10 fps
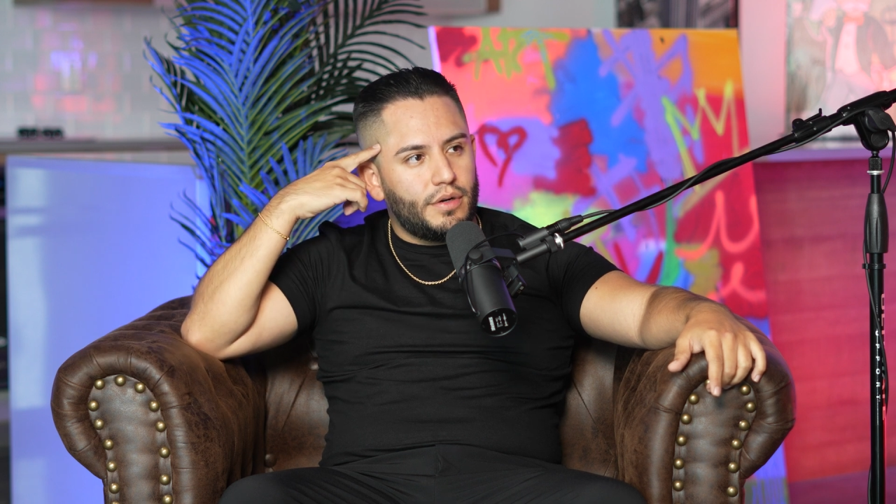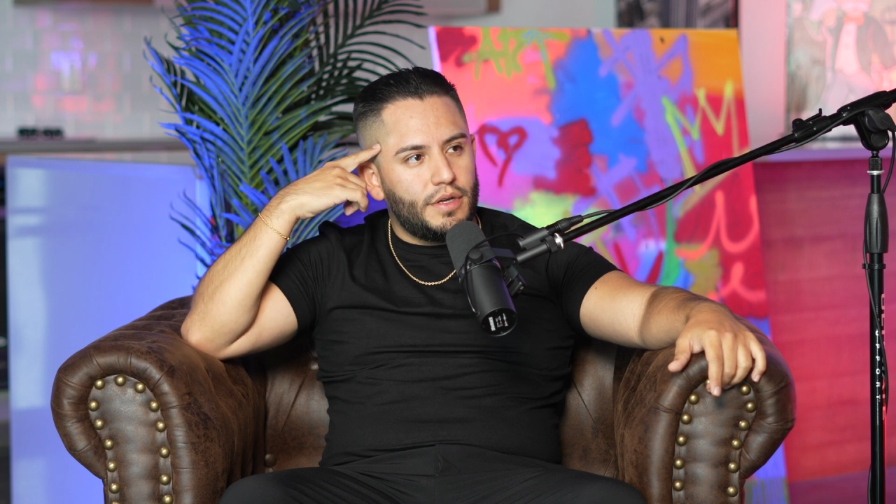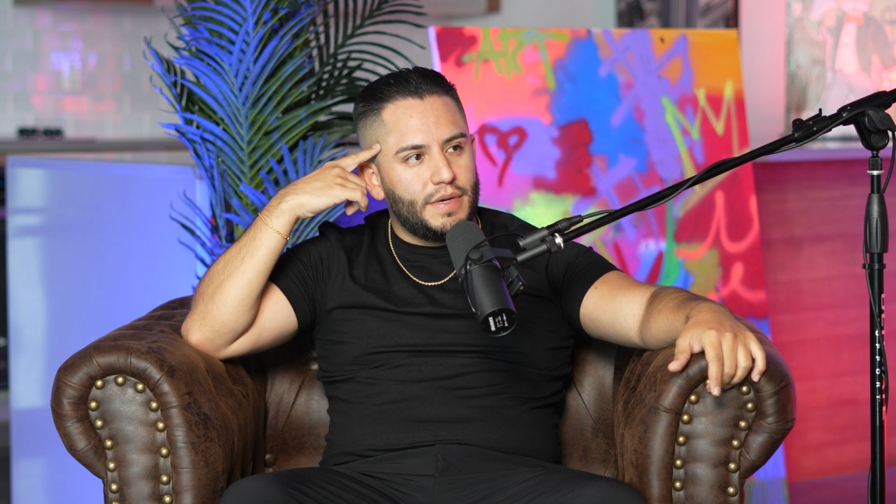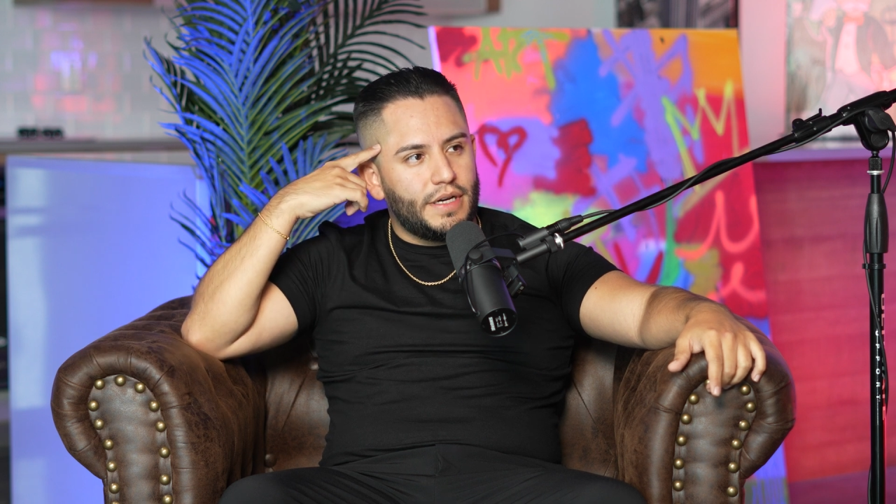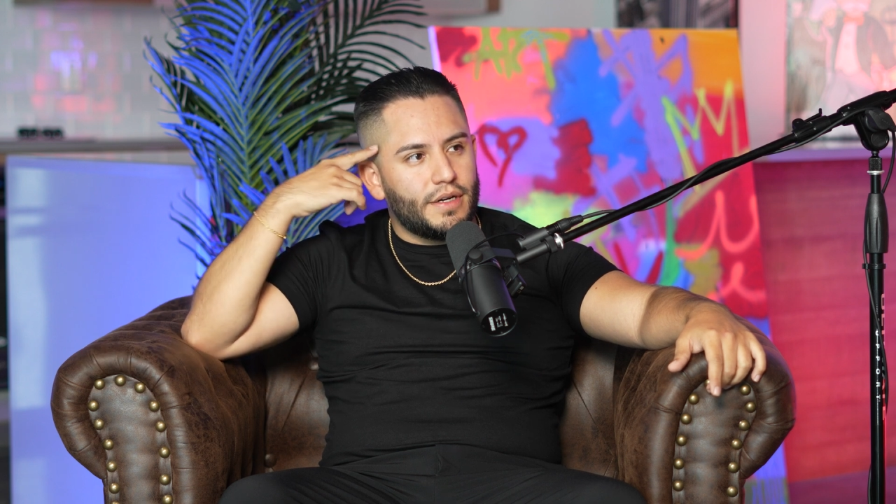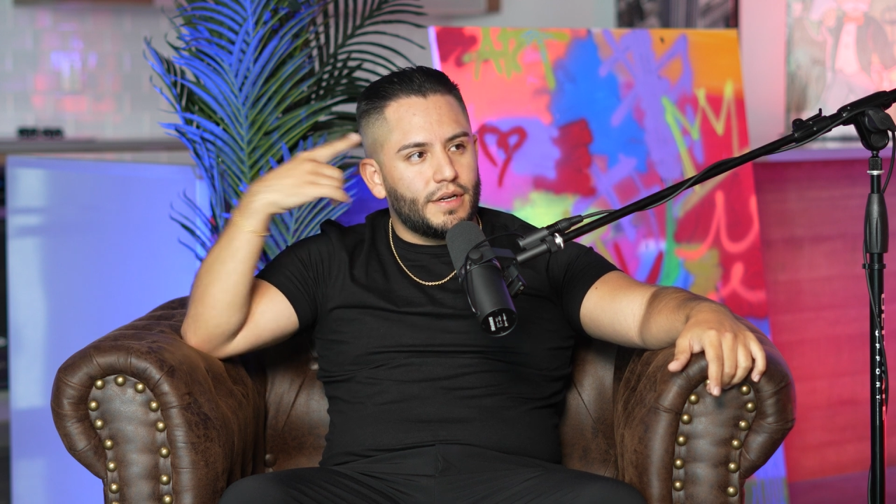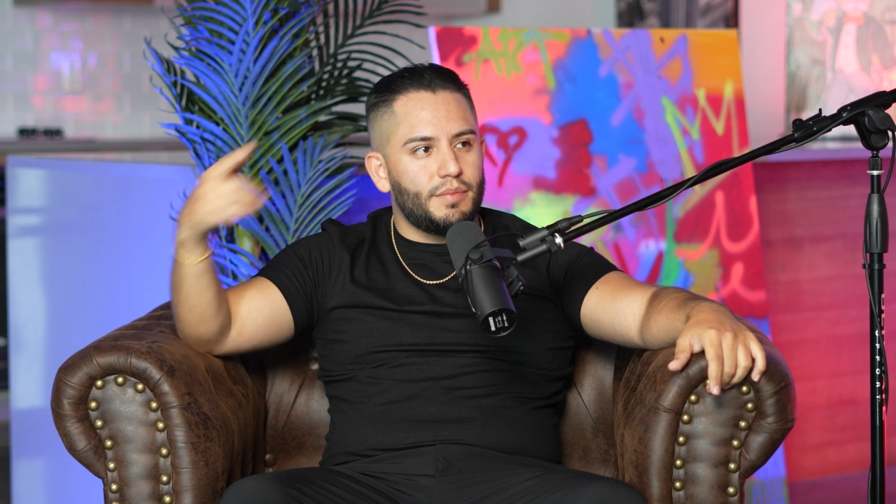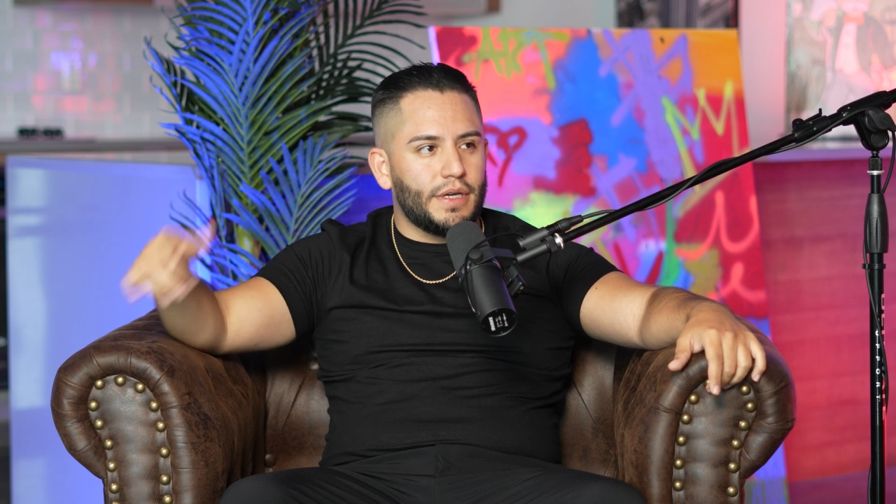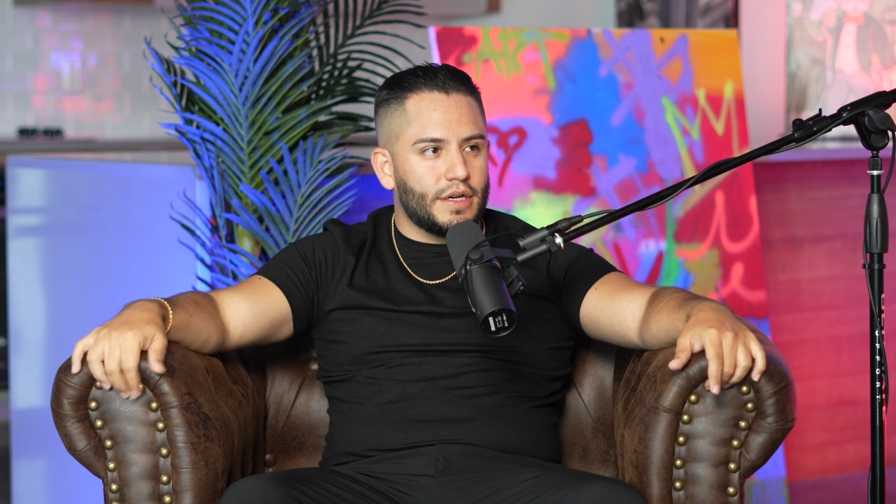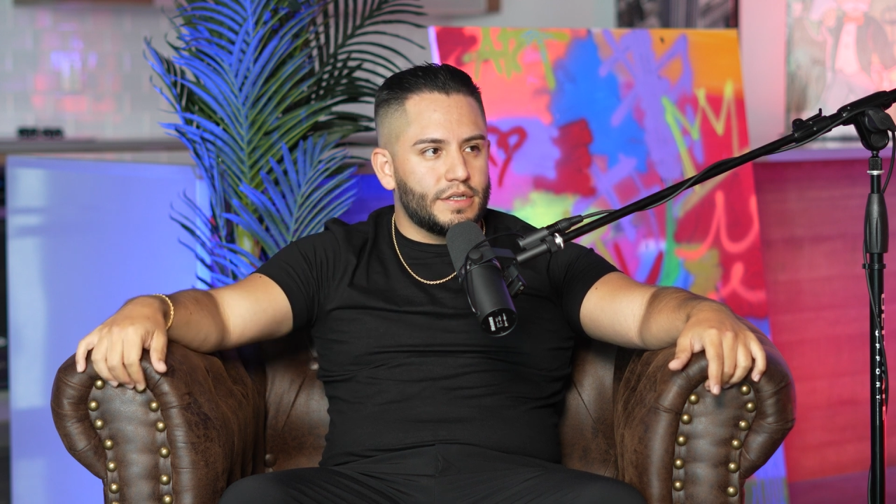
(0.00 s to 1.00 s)
immediately
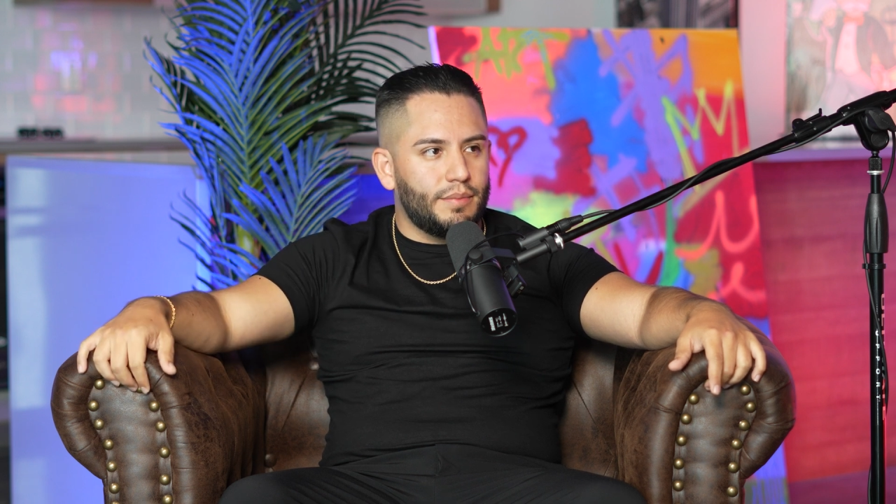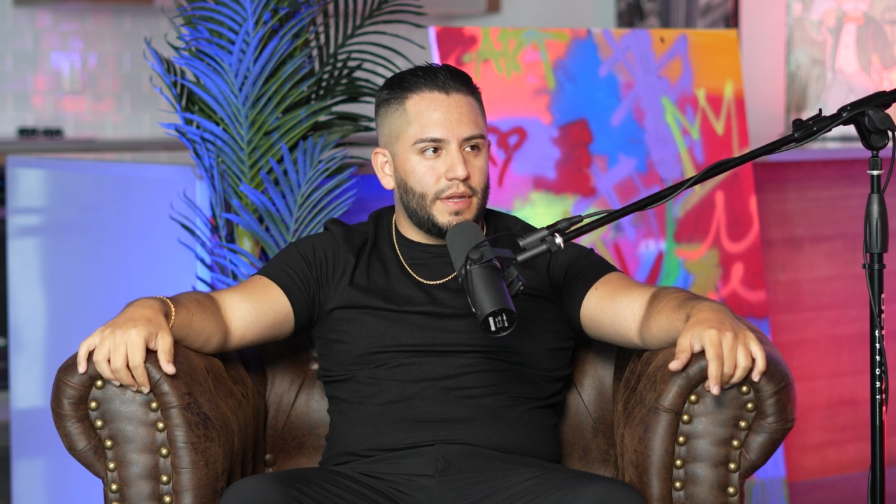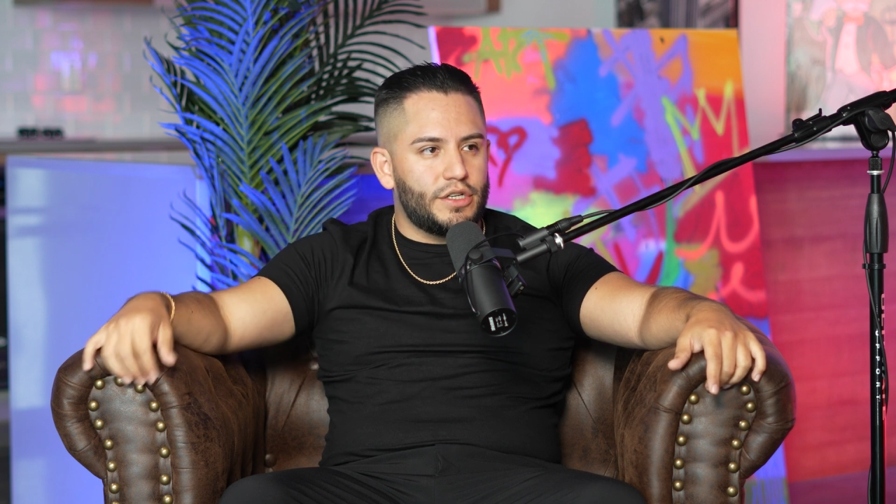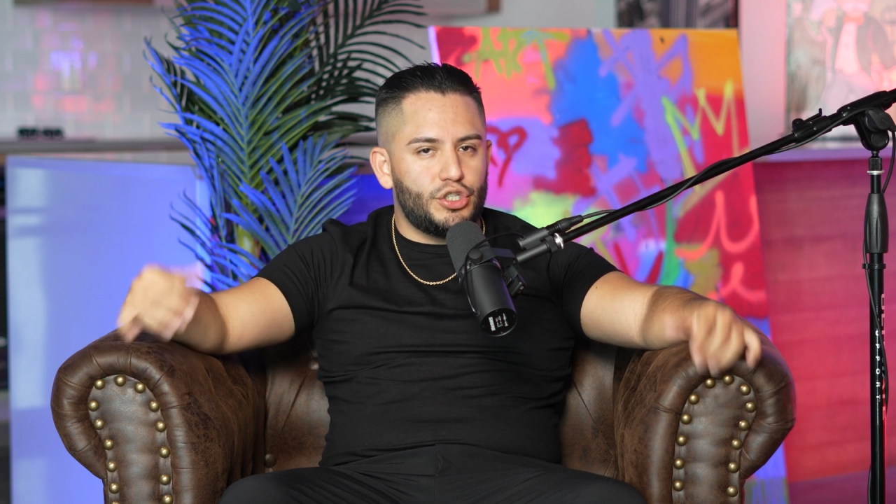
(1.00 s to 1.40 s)
because I'm like,